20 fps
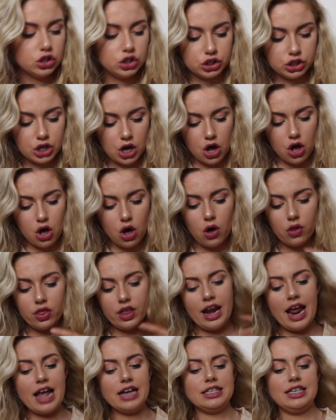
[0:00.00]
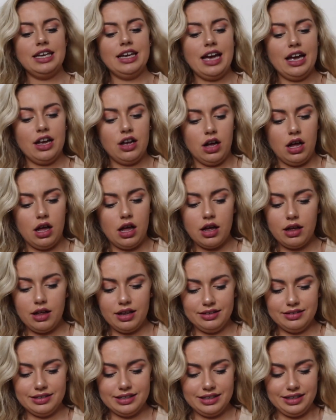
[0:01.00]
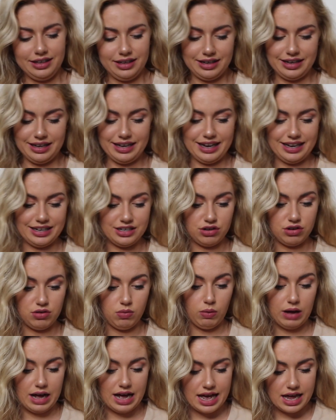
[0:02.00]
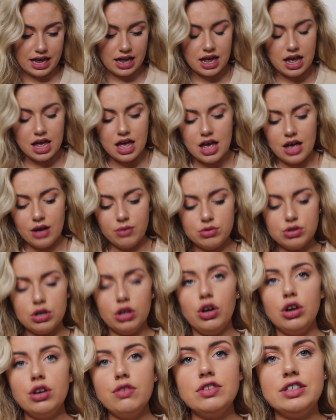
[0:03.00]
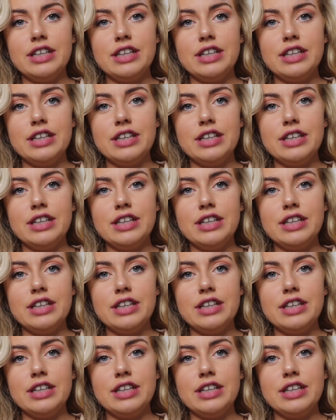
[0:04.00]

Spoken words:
So, the next thing I got, I don't know why, was a lot of